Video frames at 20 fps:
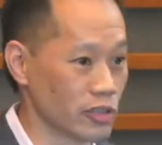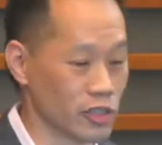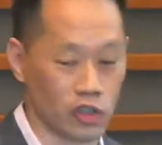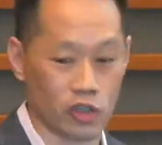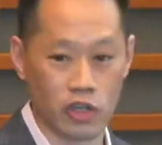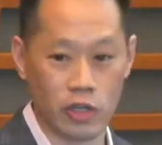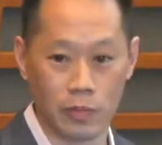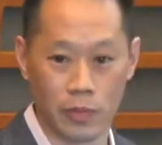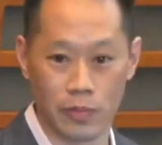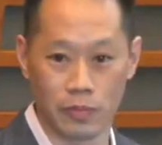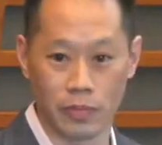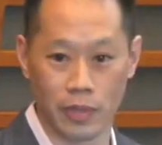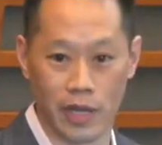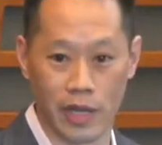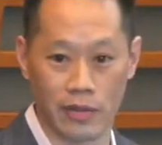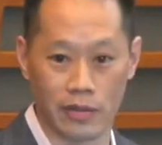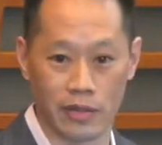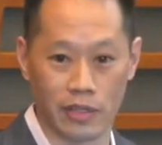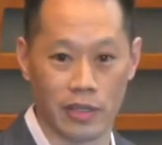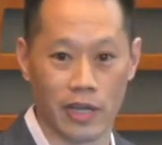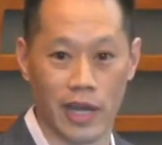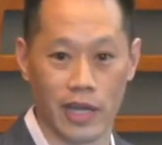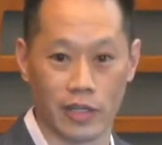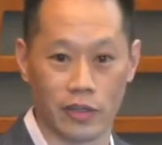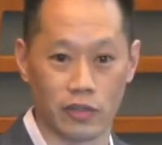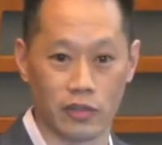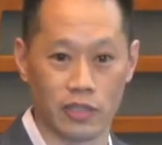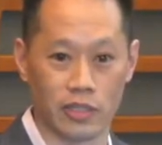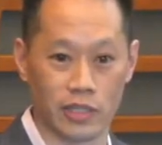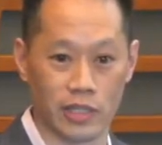the treatment plan, the
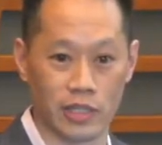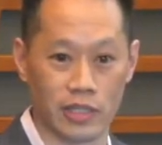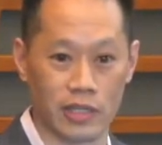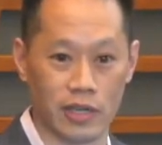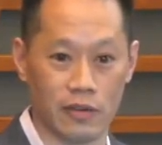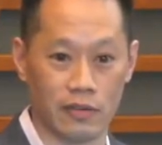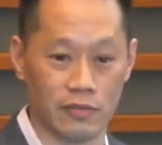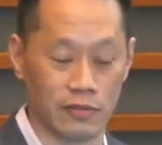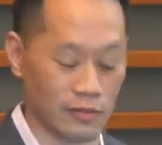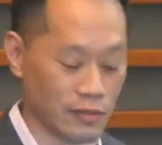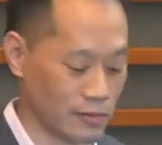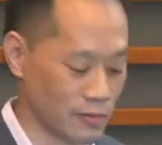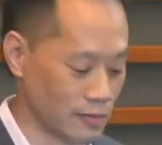diagnosis itself.